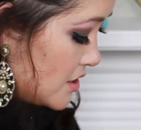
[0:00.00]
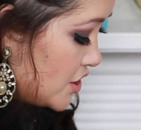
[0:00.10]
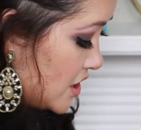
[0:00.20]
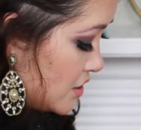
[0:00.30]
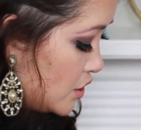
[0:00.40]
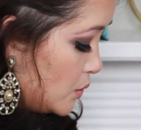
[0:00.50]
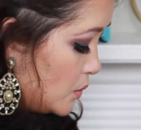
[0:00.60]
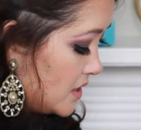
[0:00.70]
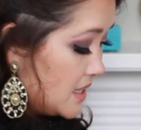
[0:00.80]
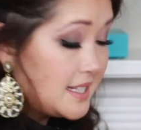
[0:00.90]
Just to
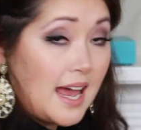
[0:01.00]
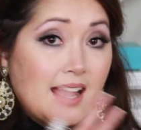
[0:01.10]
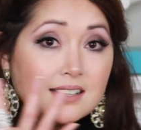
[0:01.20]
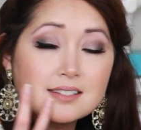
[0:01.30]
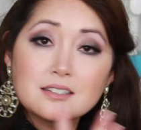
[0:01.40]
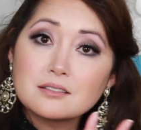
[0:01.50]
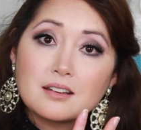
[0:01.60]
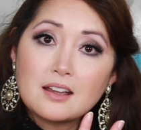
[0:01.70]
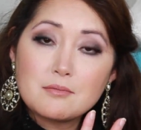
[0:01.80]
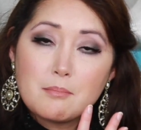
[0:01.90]
set
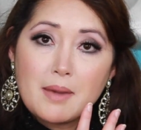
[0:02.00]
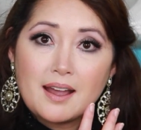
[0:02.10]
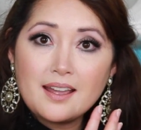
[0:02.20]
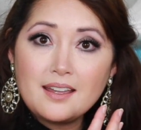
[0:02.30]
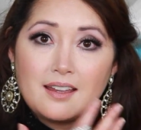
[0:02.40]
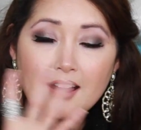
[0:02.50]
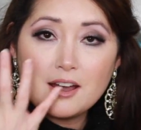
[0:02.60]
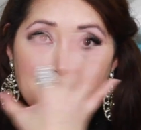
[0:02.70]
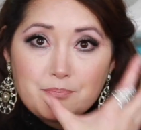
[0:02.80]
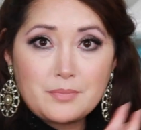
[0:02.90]
my
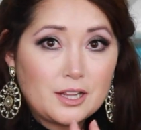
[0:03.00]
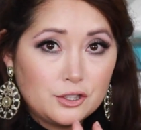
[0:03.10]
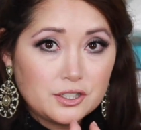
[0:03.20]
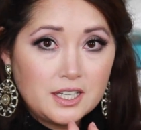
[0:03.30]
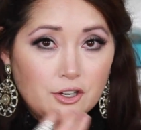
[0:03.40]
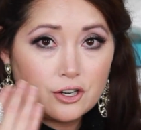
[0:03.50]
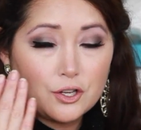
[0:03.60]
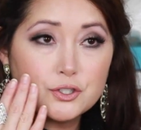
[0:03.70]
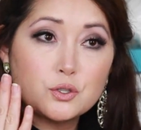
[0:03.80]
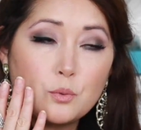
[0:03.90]
my look here and
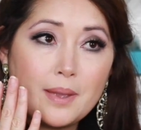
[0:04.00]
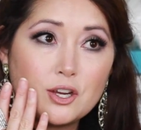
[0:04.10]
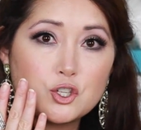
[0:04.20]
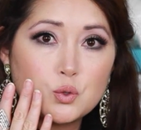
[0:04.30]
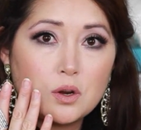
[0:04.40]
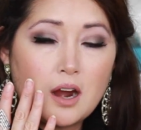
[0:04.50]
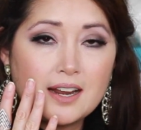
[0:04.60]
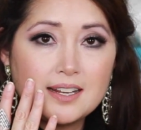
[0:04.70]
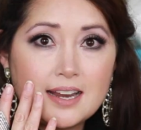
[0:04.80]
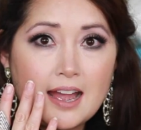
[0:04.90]
also make sure I
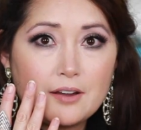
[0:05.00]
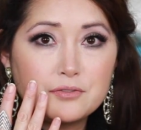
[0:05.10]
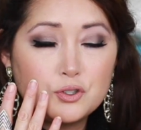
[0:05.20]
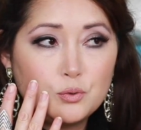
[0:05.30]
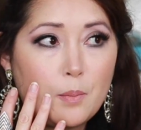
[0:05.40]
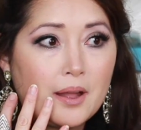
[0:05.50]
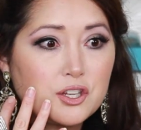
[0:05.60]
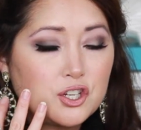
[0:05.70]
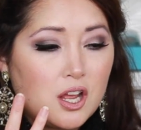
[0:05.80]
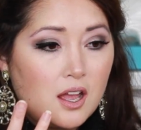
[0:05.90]
have too
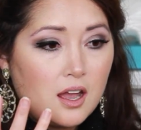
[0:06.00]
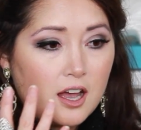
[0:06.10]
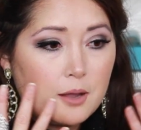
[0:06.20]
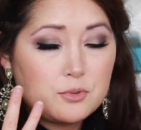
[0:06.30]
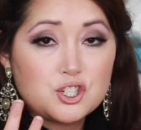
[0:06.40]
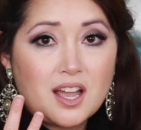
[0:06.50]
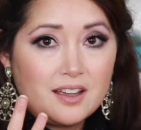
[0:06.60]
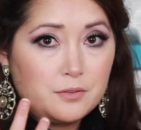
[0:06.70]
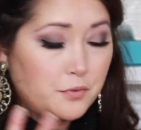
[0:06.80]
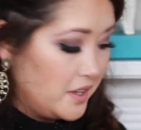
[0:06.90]
much
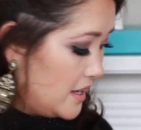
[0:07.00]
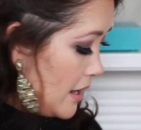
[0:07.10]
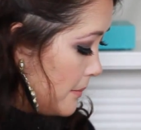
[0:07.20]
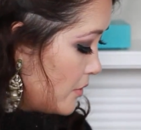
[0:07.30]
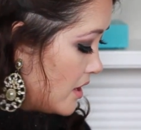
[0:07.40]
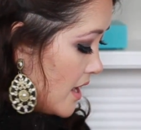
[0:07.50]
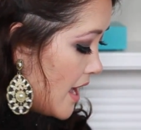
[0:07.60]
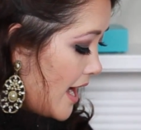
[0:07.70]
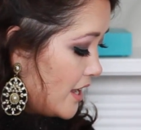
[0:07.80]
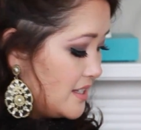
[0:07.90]
shine for the camera,
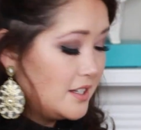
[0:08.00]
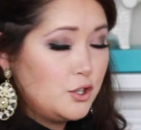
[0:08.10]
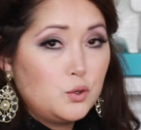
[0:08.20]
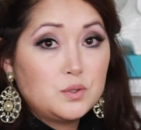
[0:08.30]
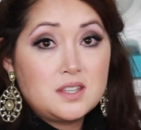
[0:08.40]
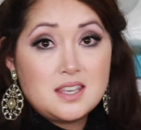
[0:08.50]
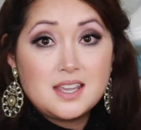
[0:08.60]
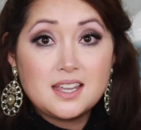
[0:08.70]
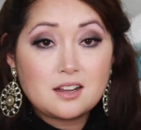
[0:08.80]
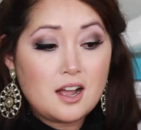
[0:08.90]
I did use the
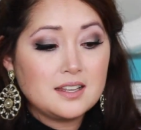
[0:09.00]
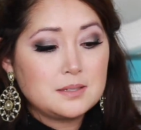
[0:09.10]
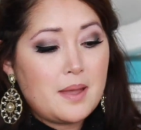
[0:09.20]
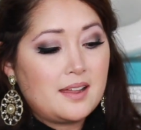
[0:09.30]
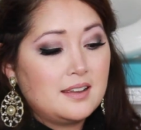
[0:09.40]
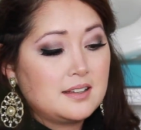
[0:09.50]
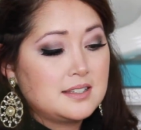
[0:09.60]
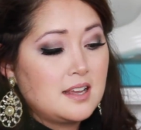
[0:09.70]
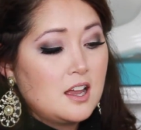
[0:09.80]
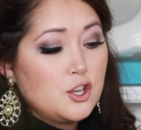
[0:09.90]
It
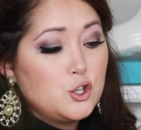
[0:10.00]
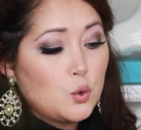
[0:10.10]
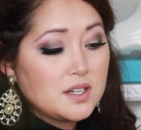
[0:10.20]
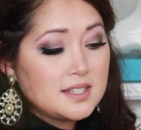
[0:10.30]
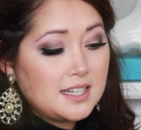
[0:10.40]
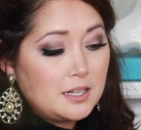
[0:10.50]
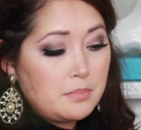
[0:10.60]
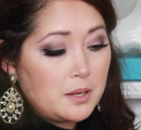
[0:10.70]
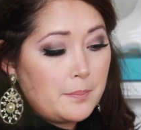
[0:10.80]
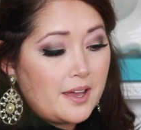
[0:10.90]
Cosmetics Your Skin
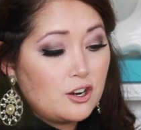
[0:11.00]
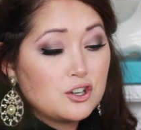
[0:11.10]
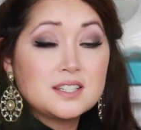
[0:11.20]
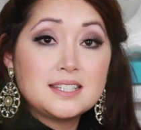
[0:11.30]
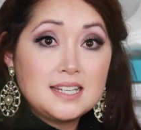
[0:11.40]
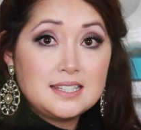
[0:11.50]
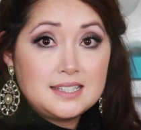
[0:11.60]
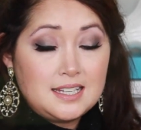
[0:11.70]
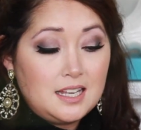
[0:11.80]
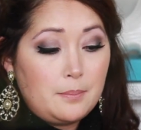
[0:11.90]
But Better
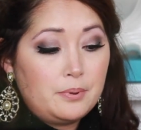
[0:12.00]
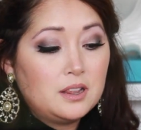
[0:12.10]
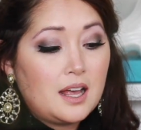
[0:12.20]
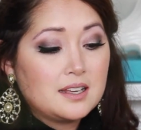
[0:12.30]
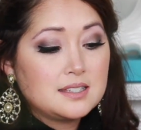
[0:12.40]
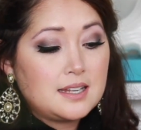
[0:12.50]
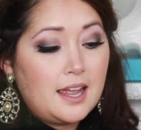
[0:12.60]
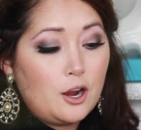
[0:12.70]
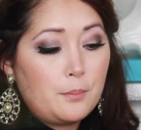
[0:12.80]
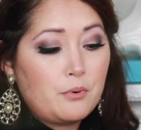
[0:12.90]
CC Plus
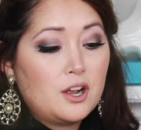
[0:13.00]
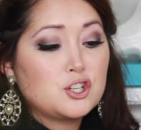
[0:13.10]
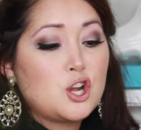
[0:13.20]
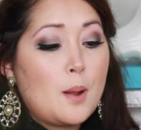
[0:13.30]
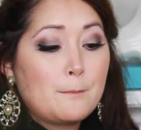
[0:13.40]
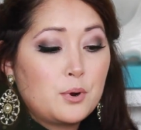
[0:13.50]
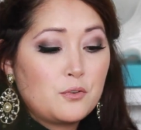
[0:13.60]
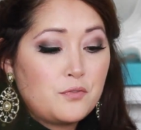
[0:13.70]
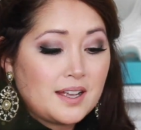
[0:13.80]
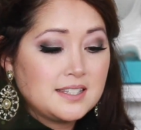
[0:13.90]
Airbrush
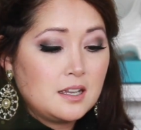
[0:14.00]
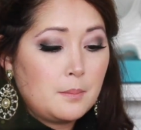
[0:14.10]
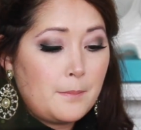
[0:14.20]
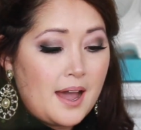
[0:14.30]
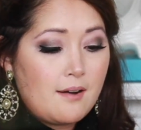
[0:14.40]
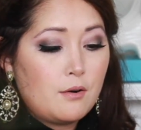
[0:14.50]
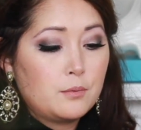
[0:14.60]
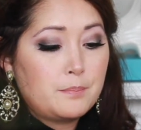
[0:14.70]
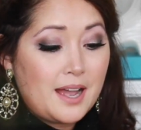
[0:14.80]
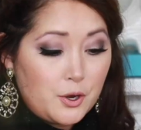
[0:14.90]
Perfecting
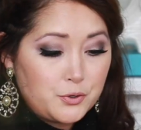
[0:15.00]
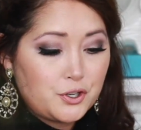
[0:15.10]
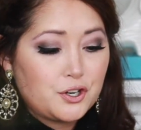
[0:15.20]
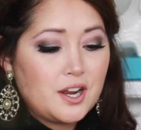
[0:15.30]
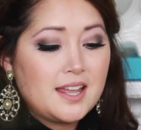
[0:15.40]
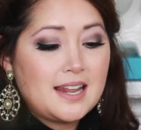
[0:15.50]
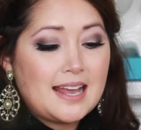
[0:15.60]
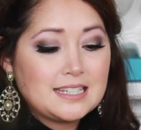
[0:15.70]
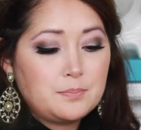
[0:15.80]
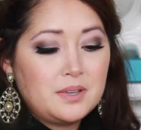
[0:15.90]
Powder in
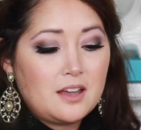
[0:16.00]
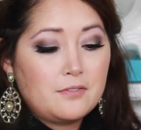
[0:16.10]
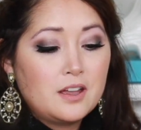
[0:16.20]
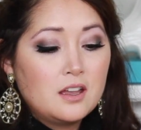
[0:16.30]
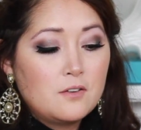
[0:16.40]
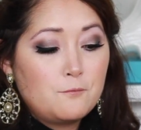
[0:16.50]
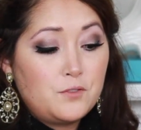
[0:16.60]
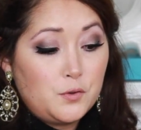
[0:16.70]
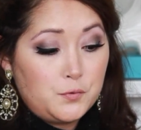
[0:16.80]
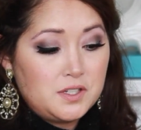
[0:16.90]
SPF
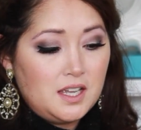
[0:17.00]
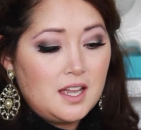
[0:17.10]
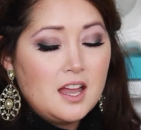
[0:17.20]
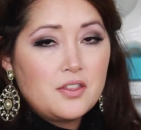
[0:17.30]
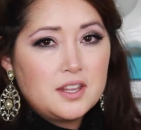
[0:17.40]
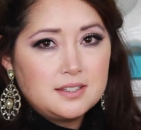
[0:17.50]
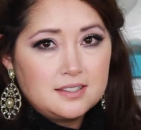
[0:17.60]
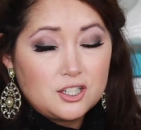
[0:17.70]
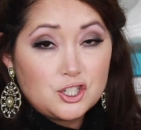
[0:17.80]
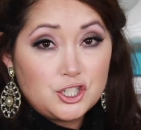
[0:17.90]
50. This is
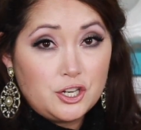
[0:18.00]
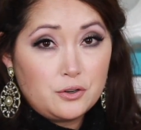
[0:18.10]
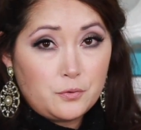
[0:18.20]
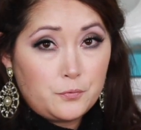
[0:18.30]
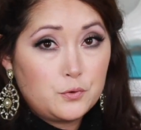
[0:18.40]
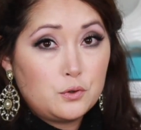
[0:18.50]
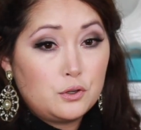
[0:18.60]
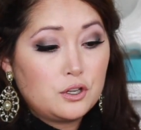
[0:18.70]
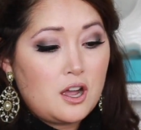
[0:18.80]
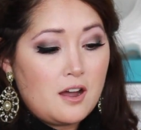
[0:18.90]
a sheer to
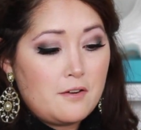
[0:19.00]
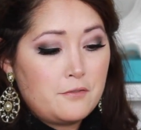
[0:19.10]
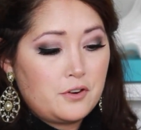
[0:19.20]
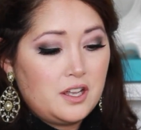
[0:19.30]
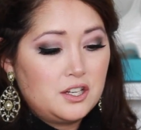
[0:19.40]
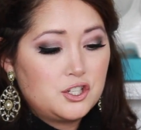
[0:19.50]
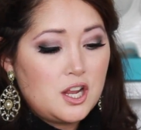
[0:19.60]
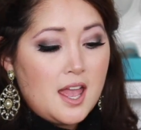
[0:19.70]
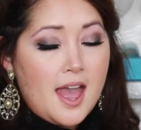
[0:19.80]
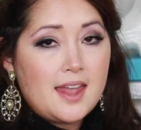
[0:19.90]
full coverage
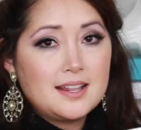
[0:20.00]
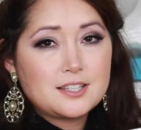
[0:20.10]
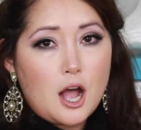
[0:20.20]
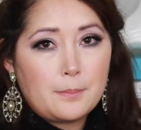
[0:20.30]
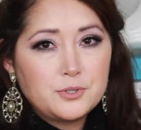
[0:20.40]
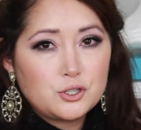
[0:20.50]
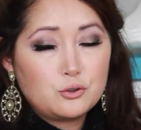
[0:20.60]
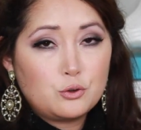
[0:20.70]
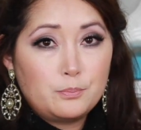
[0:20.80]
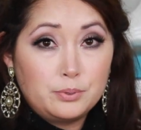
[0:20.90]
and it's
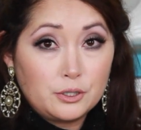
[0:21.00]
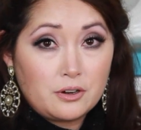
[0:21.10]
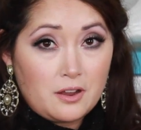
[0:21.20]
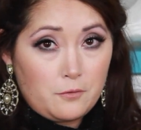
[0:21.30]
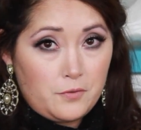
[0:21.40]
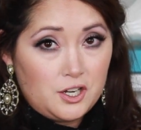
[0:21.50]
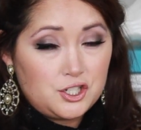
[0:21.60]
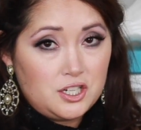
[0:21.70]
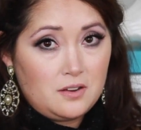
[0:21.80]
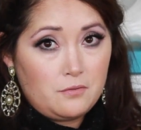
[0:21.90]
optical blurring
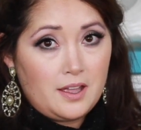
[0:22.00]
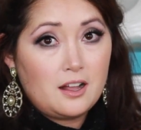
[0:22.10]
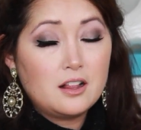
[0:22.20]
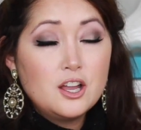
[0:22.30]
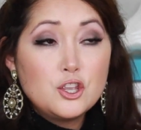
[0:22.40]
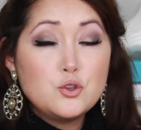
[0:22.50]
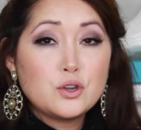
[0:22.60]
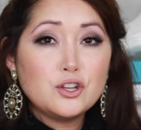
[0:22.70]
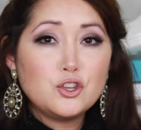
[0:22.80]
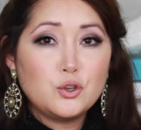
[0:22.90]
finishing veil. You
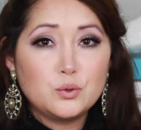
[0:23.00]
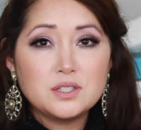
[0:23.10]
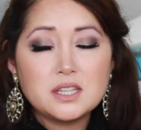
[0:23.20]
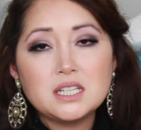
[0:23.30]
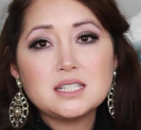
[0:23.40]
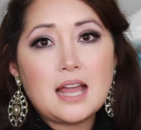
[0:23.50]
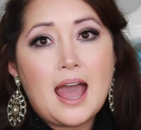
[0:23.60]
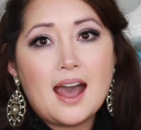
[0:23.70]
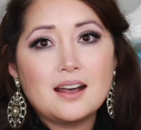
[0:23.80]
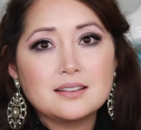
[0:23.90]
can use this
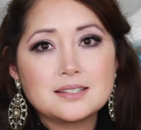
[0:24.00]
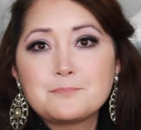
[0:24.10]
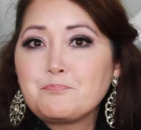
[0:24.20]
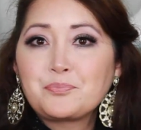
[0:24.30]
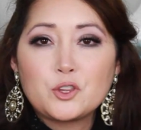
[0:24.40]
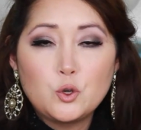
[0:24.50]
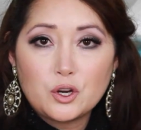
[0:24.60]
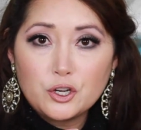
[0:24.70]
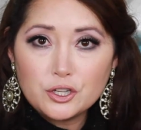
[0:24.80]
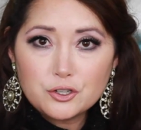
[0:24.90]
as your
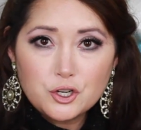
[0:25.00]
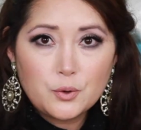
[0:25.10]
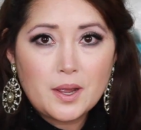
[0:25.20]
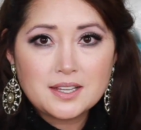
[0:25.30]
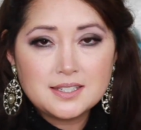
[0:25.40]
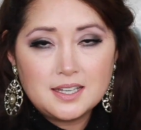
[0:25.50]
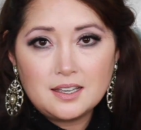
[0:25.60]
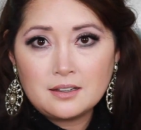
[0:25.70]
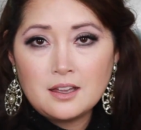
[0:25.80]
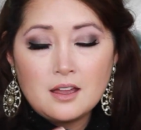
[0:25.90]
color
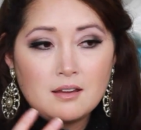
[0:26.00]
correcting